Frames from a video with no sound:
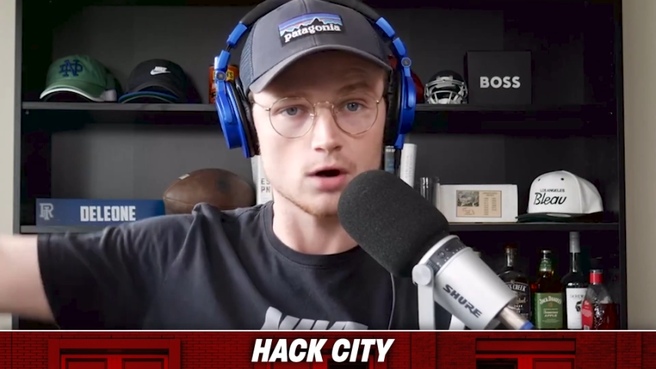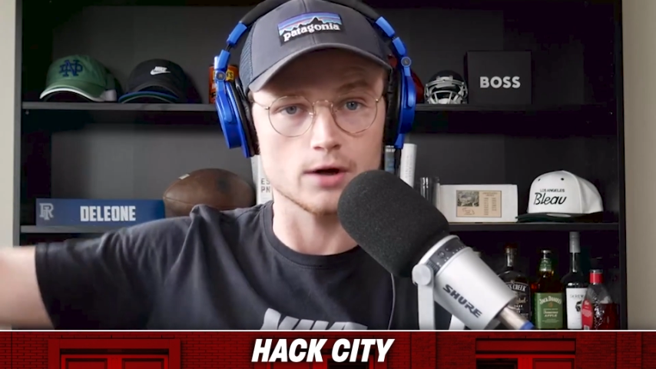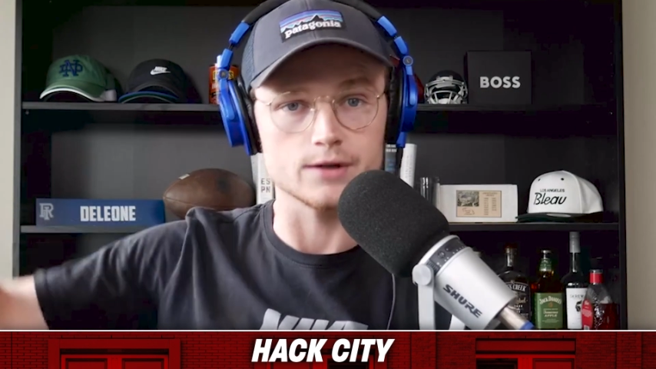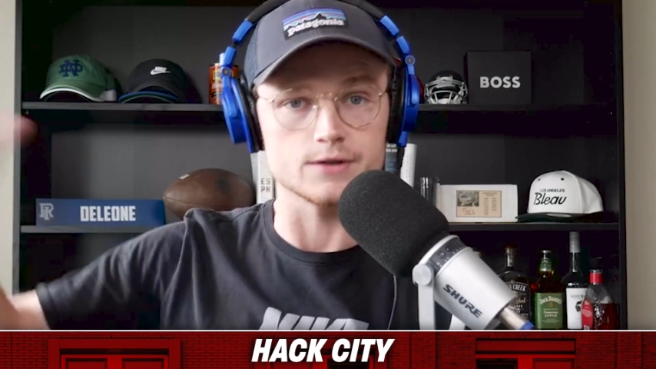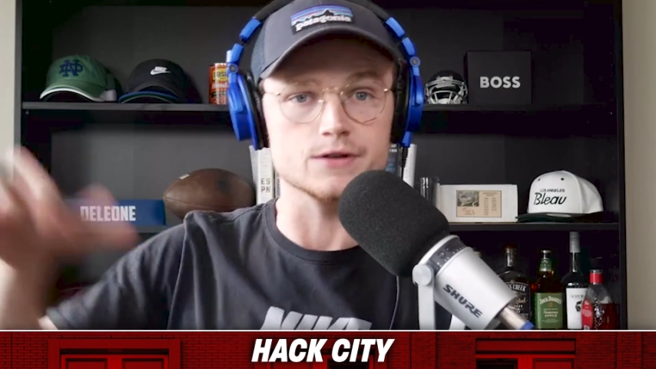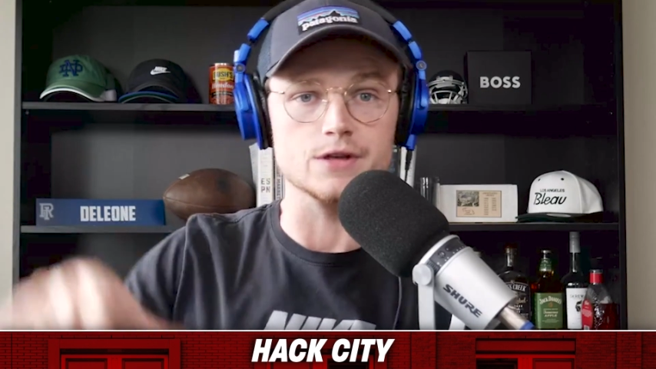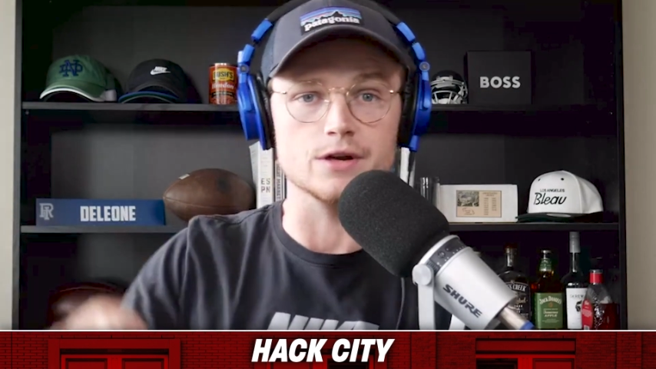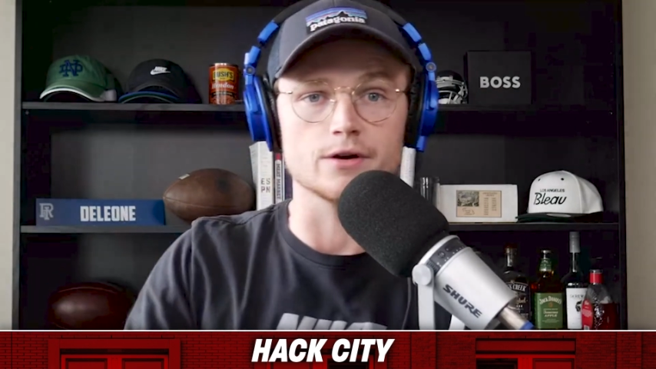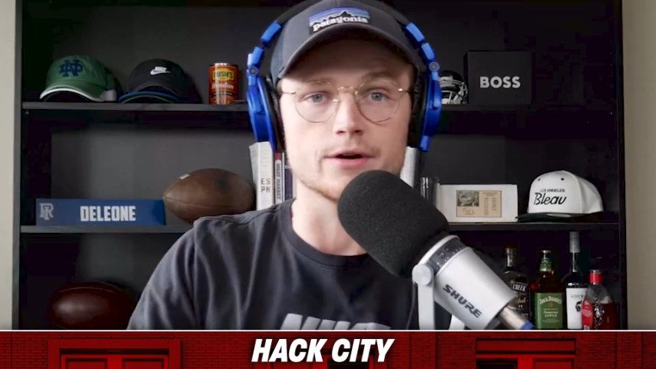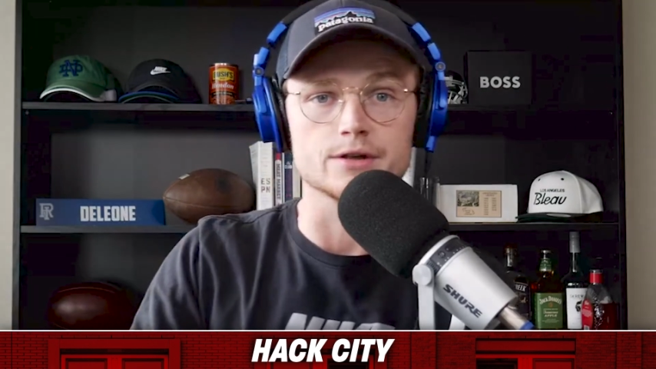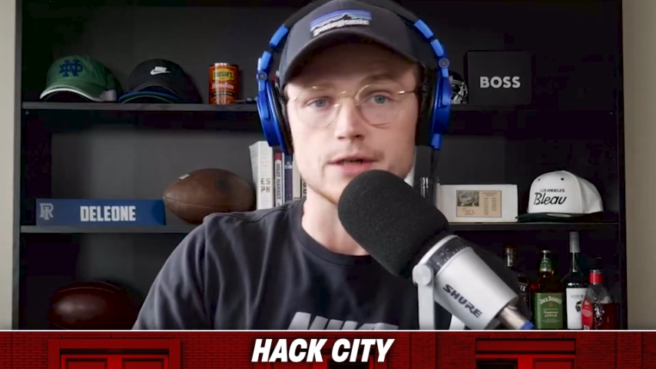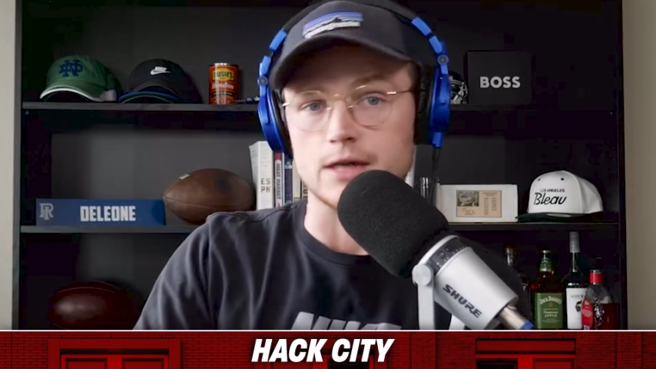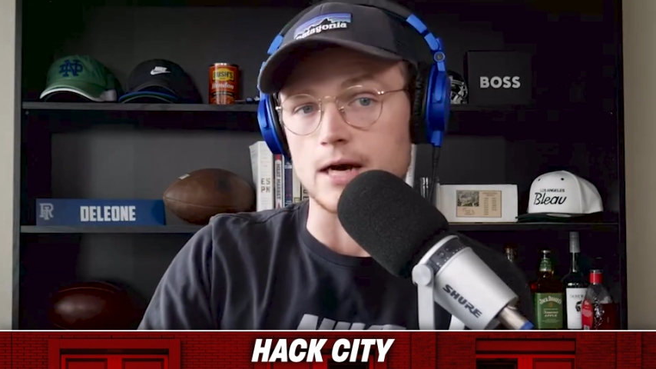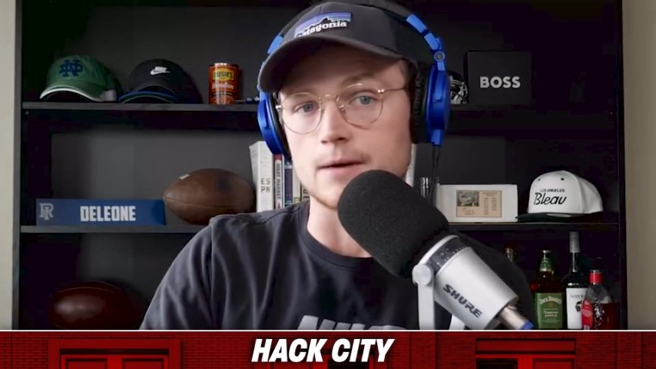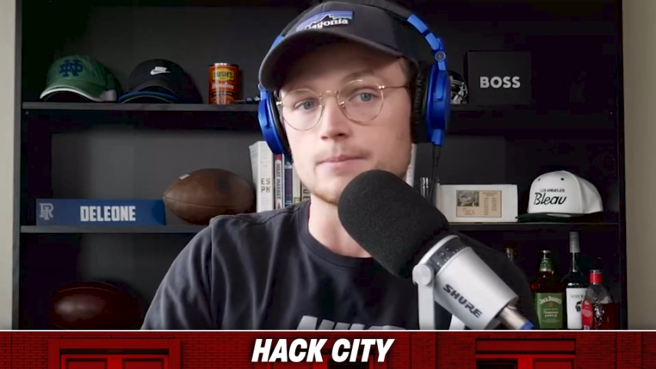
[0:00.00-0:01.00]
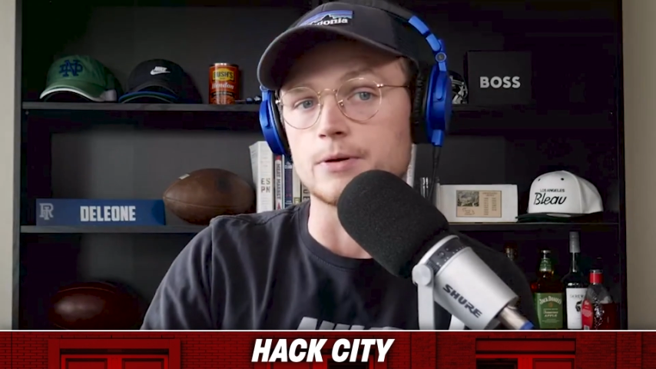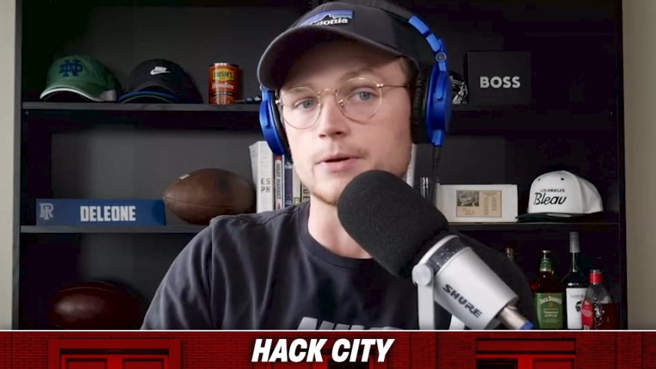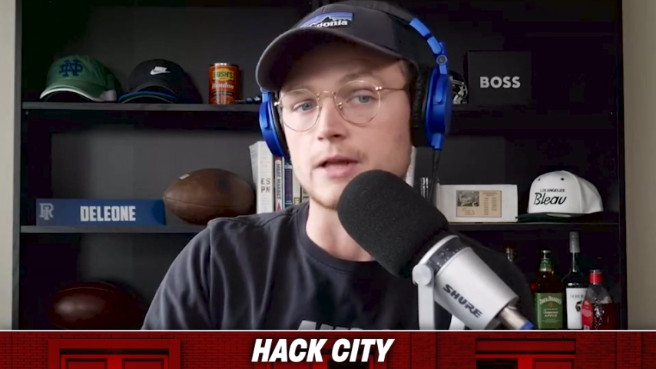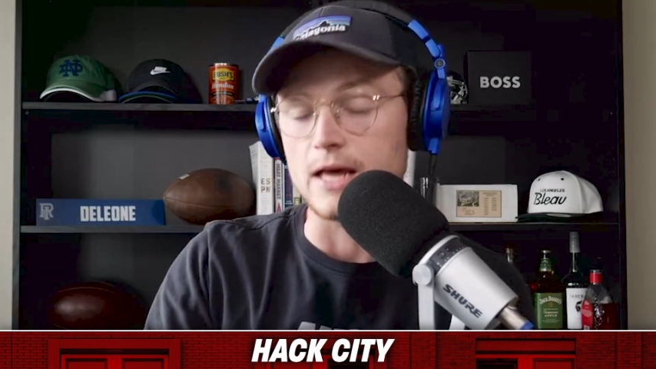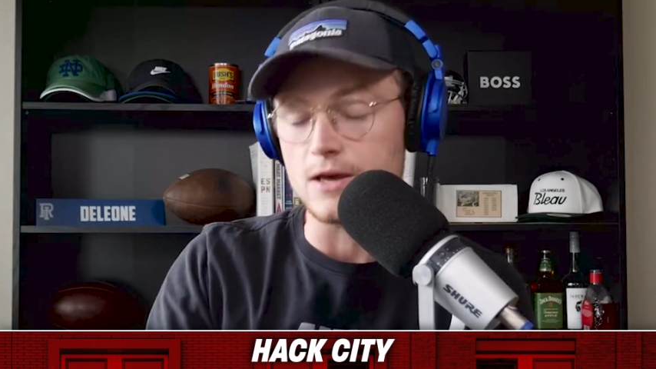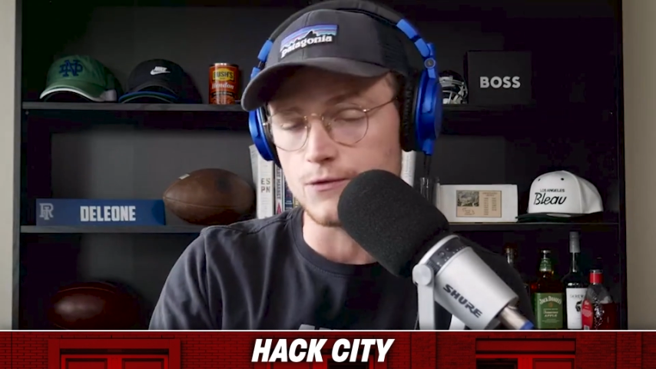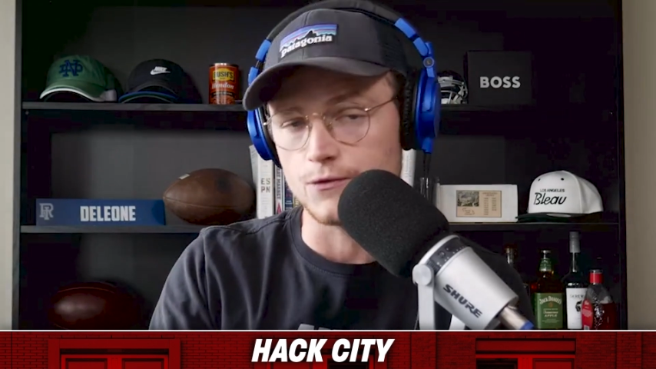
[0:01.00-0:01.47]
are considering to come
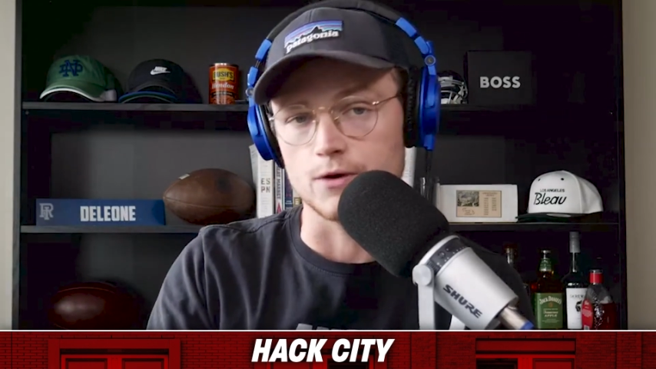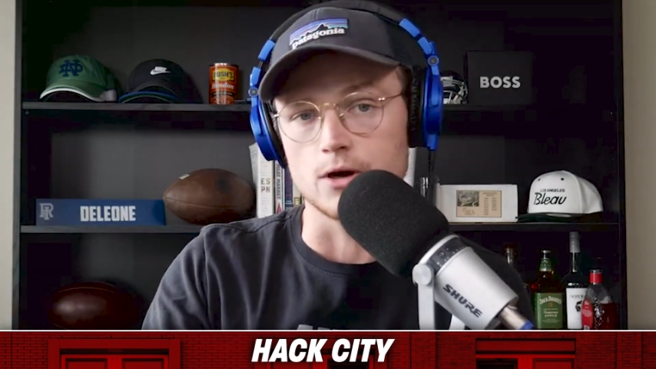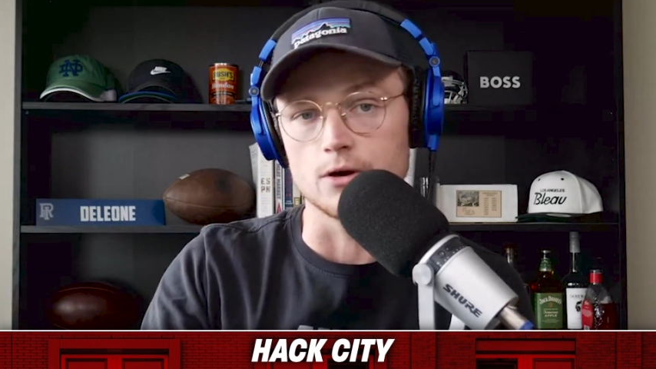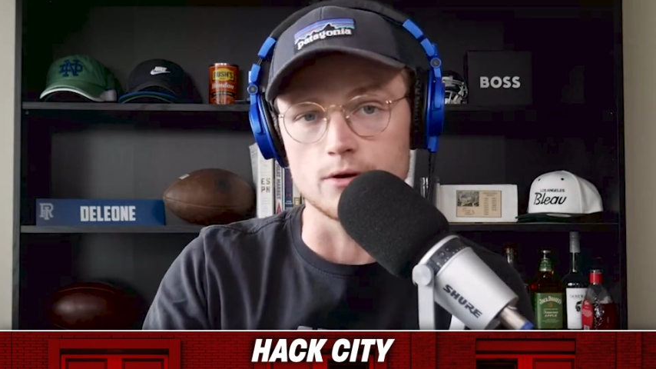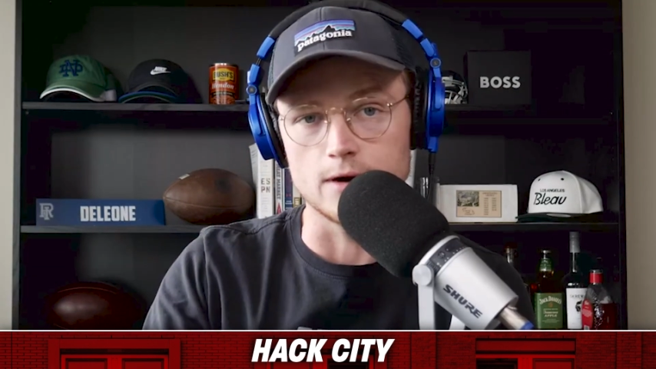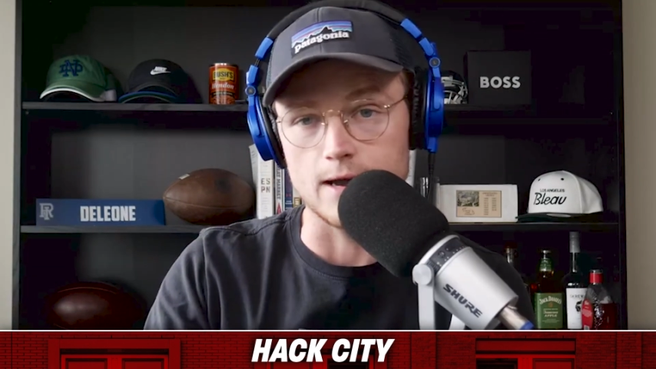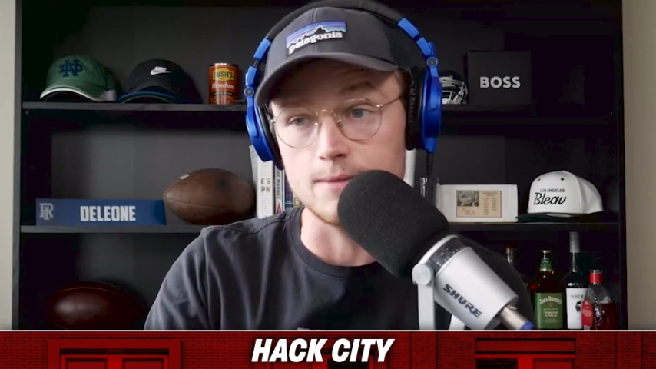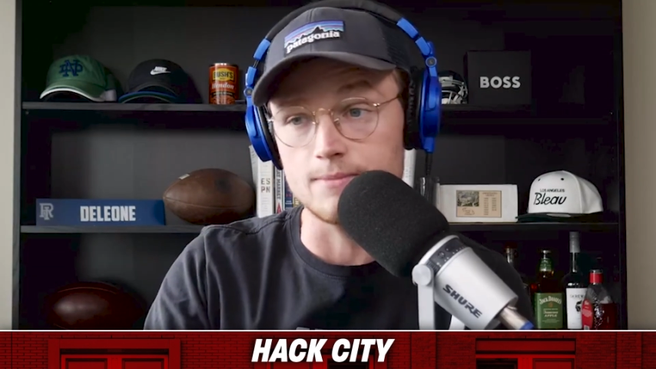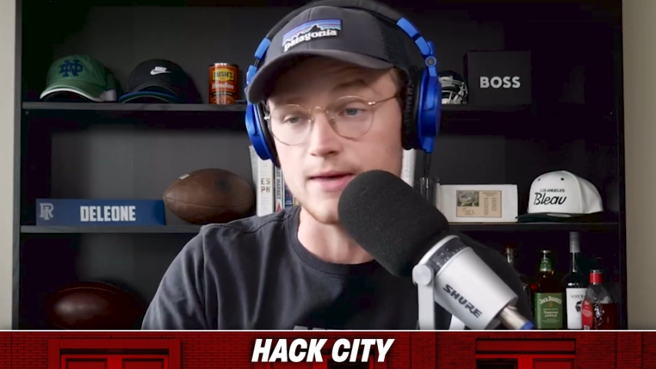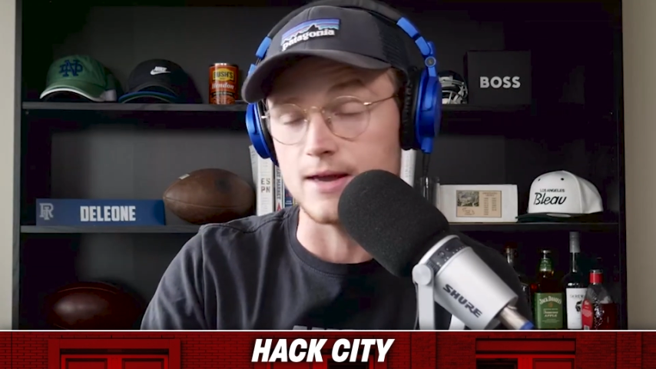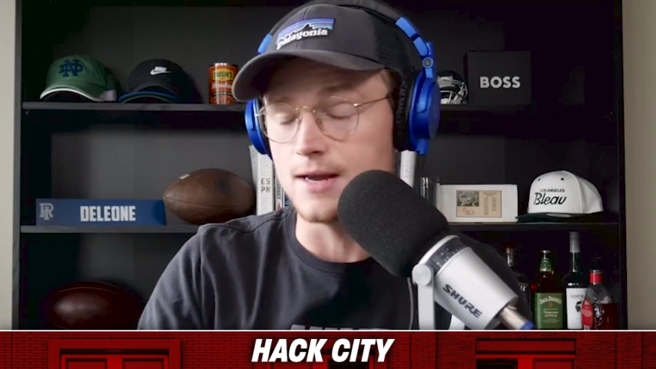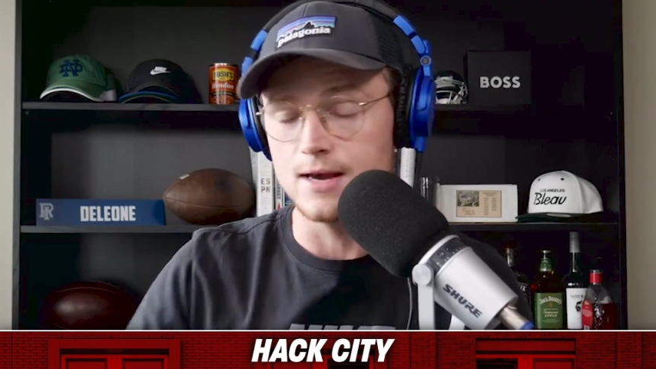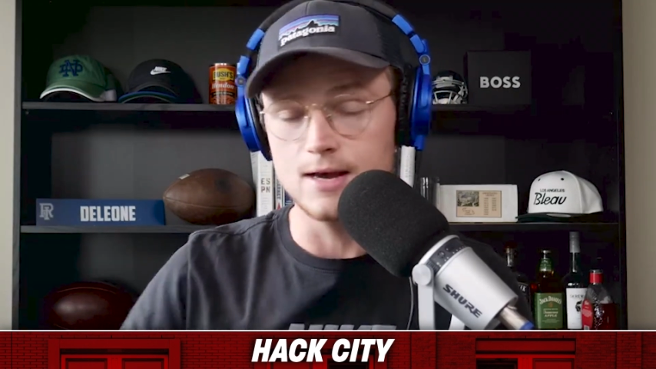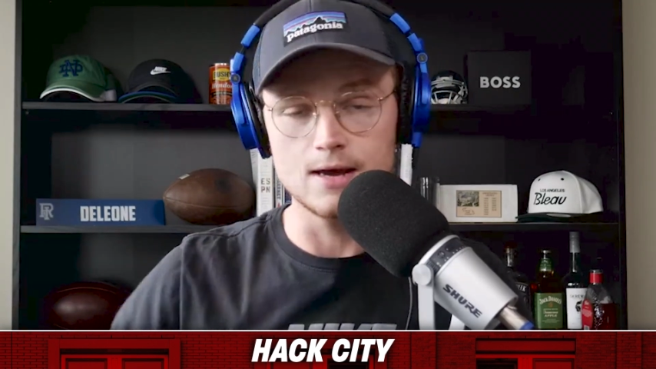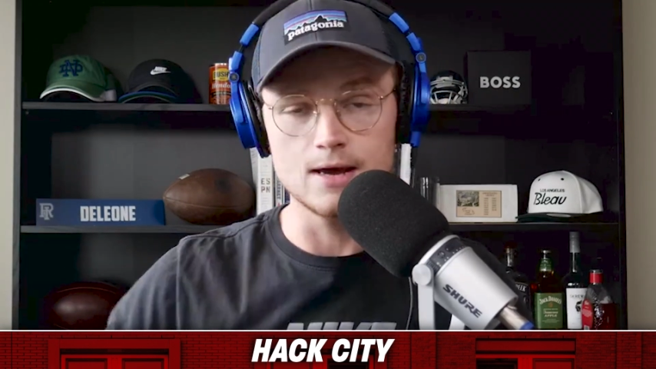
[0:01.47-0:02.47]
play for Notre Dame that